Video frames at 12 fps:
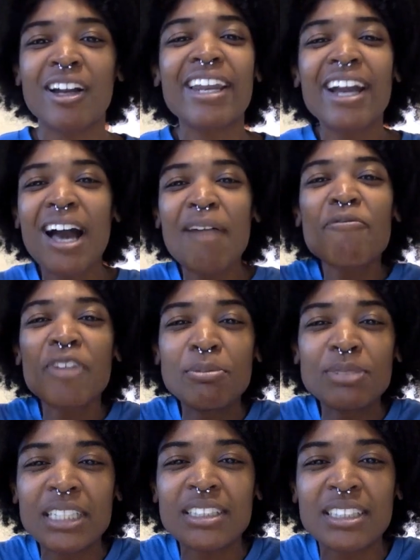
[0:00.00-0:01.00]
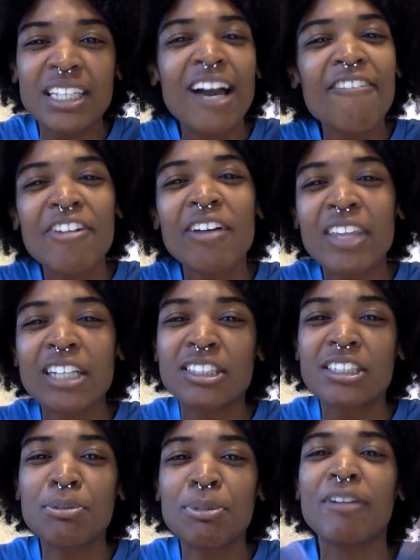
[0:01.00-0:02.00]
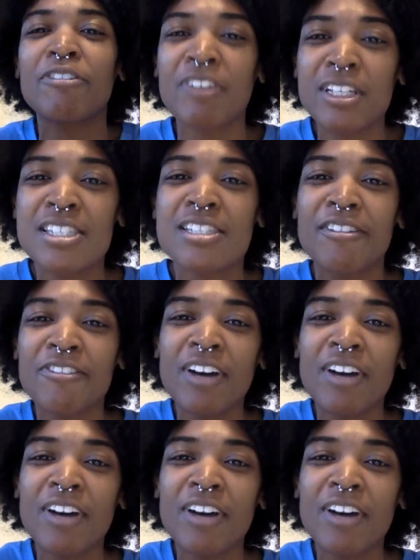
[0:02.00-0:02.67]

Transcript: Nigga, I'm from DC. I found that shit to be offensive.